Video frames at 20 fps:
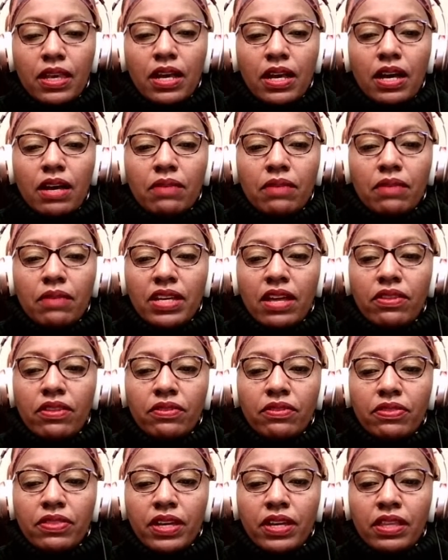The other
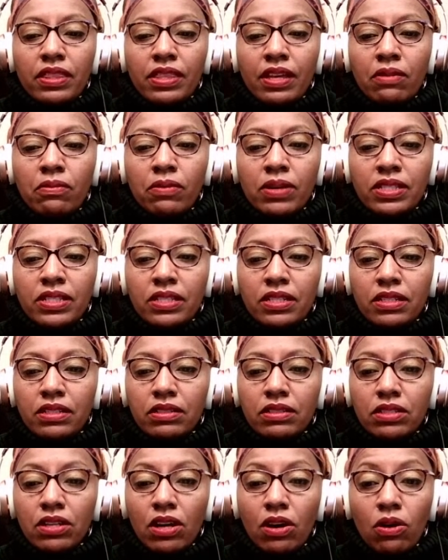thing that
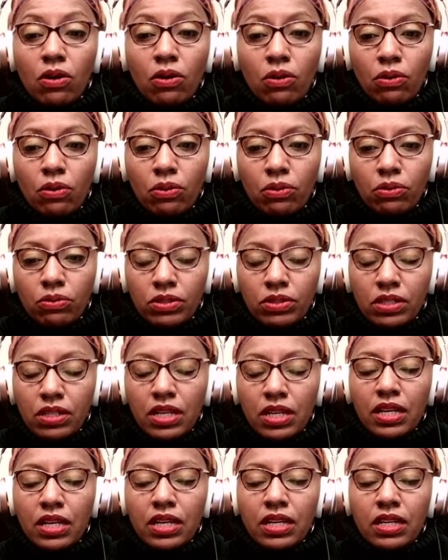wasn't told
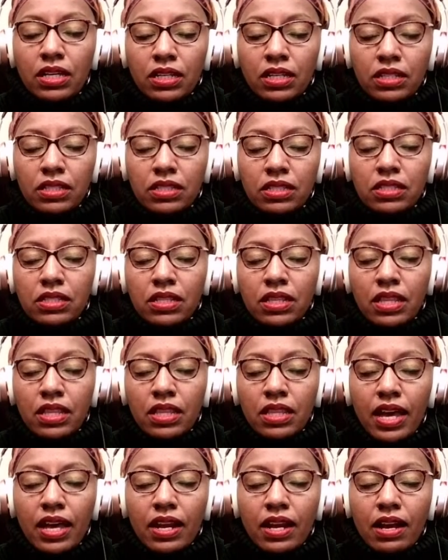is
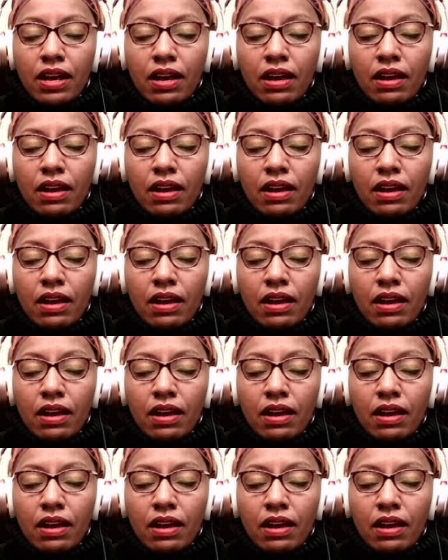that